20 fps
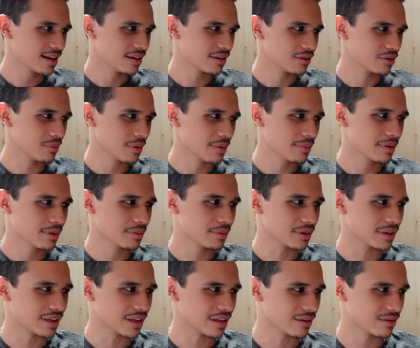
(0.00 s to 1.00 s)
You might be able
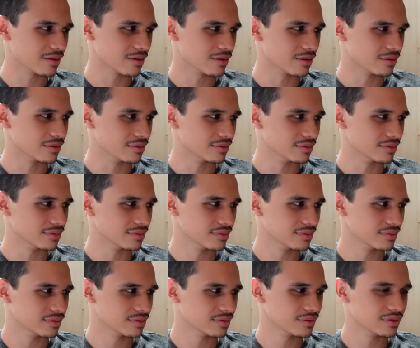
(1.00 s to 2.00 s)
to hear
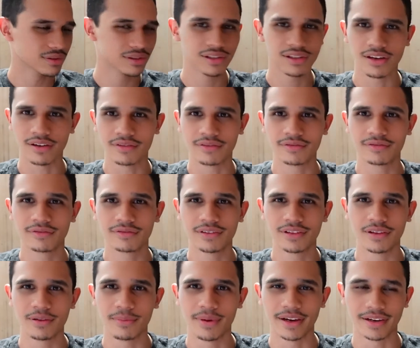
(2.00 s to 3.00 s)
stuff
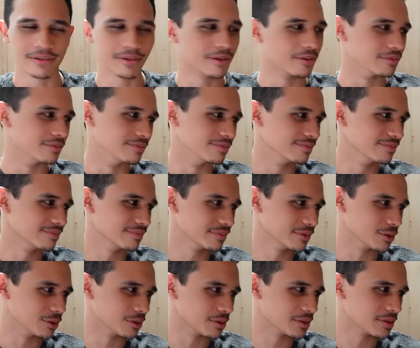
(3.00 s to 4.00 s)
in the background.
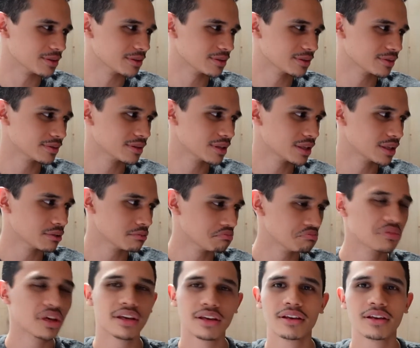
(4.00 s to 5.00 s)
Just
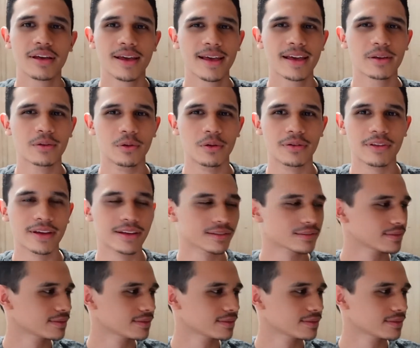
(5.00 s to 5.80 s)
ignore that.